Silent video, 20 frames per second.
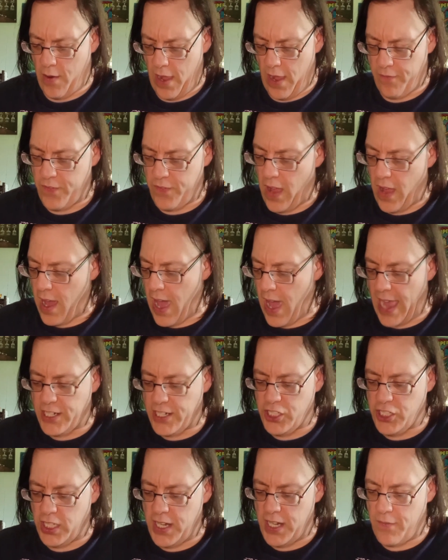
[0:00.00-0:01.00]
I've
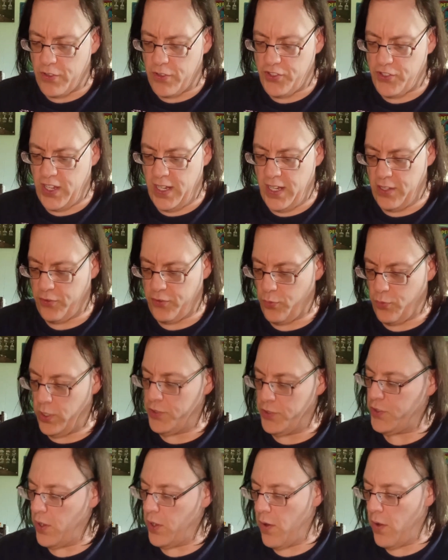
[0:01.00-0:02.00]
actually never seen this
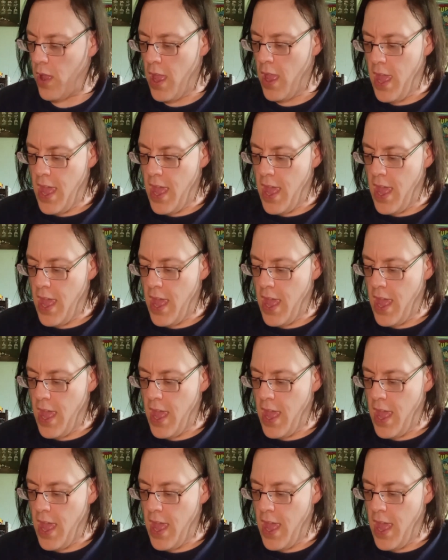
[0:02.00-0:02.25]
one, so